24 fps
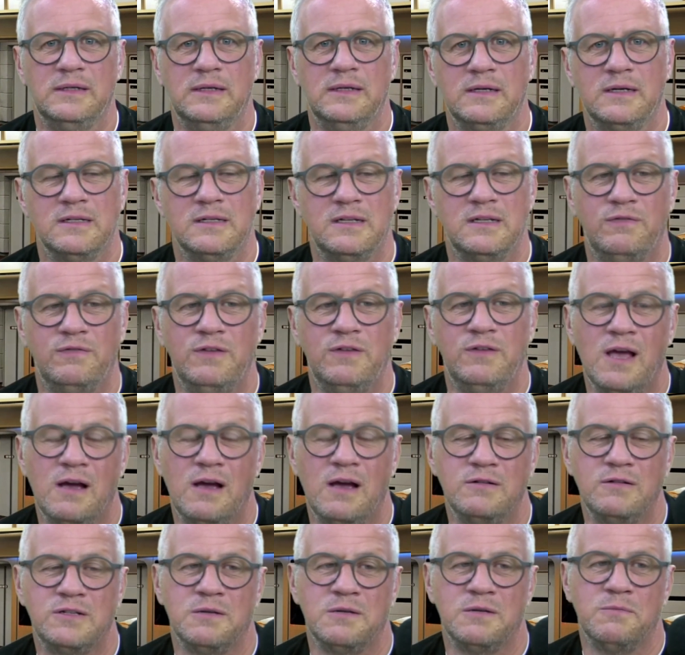Because if you
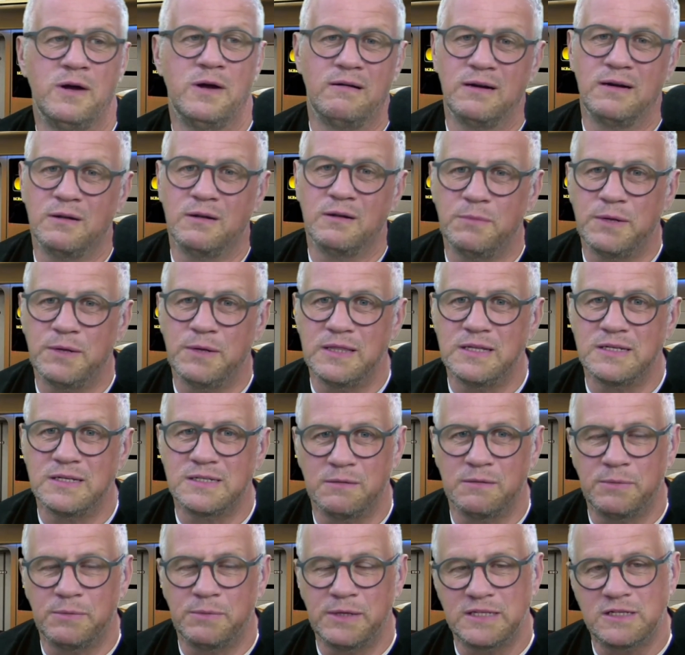go somewhere that's a
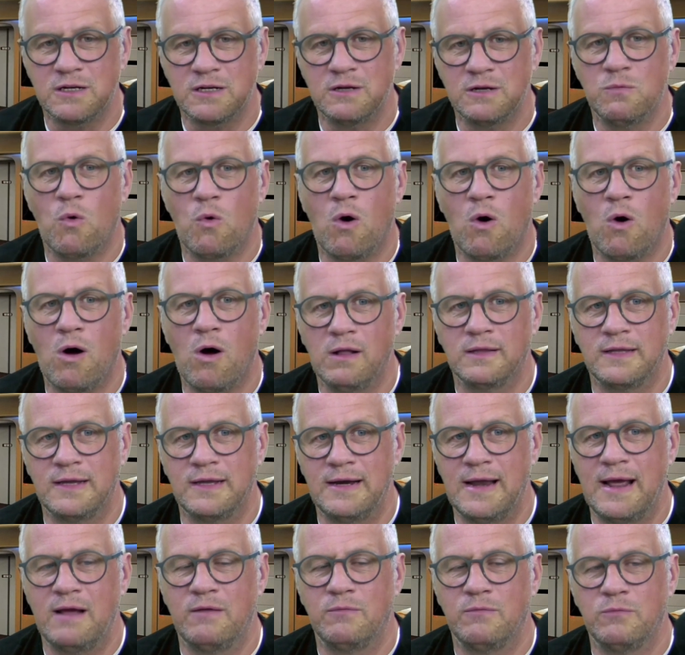little bit too wild
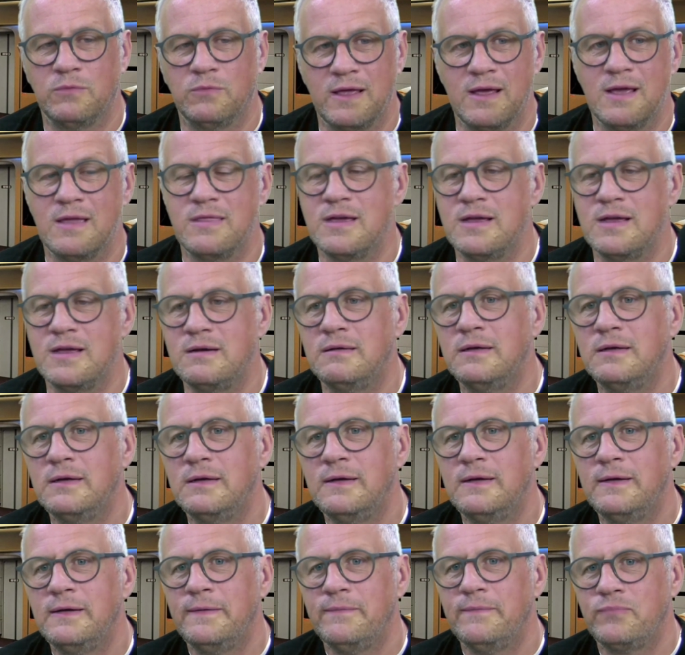and out there, then
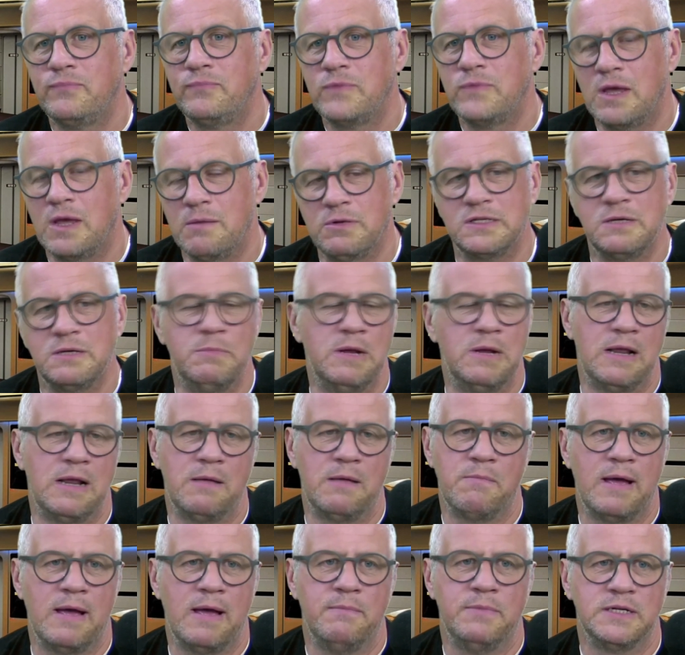
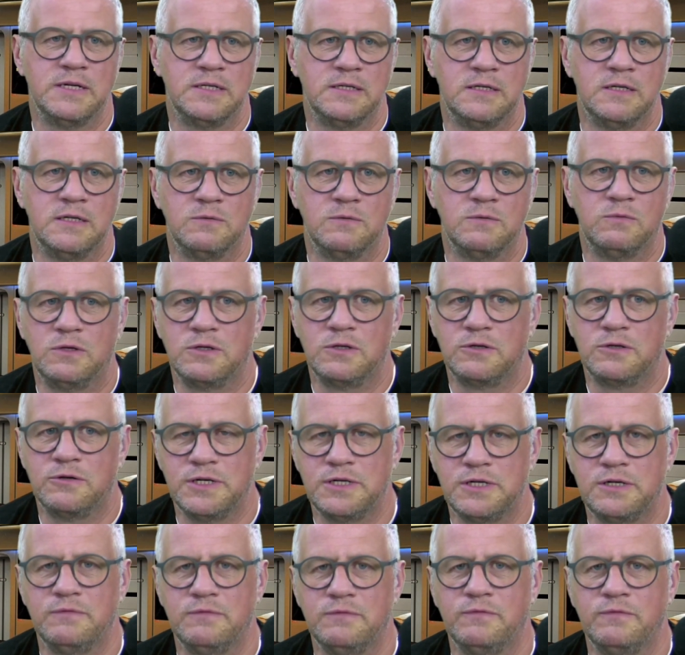multi-million-pound businesses want
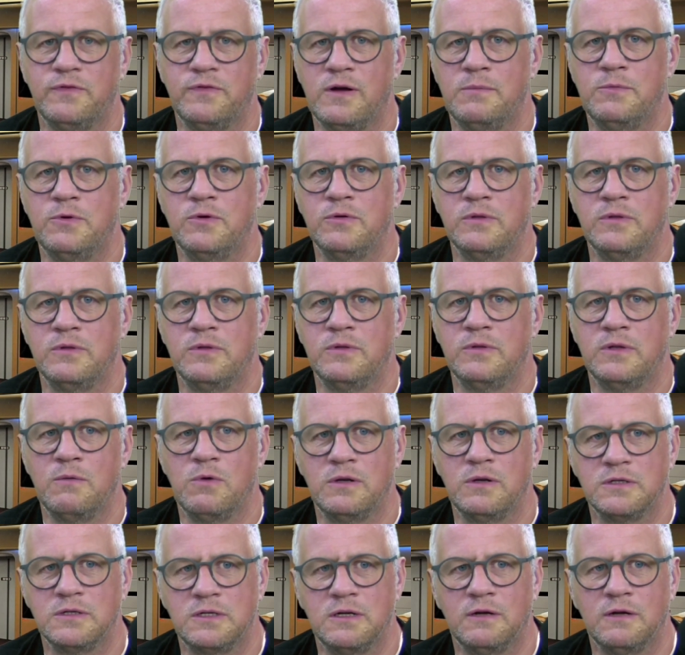tradition far more than they
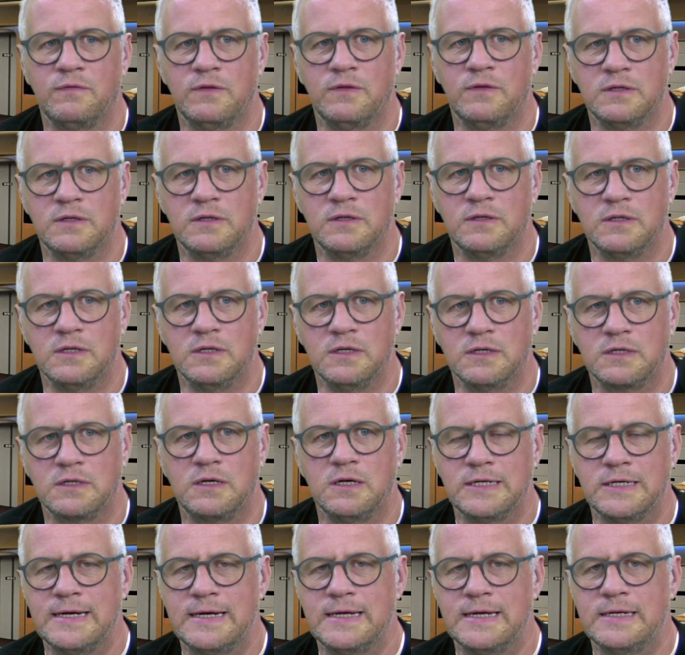want stuff that's
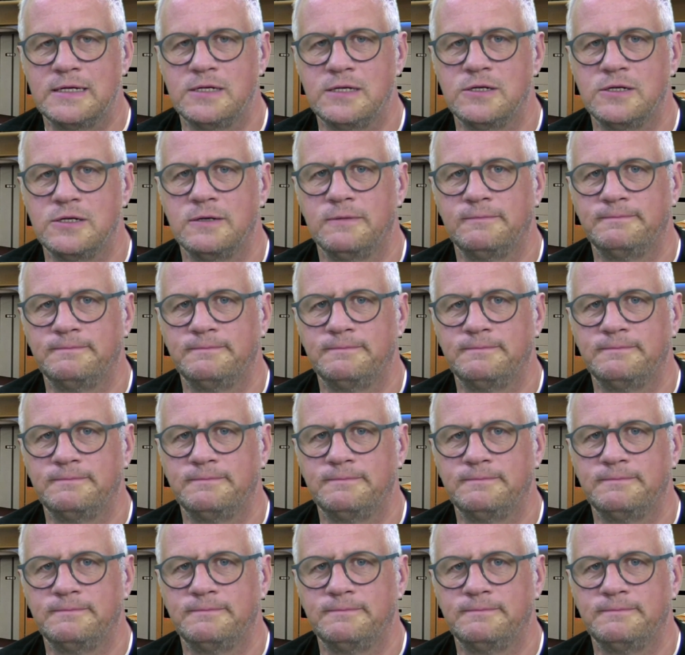cutting edge.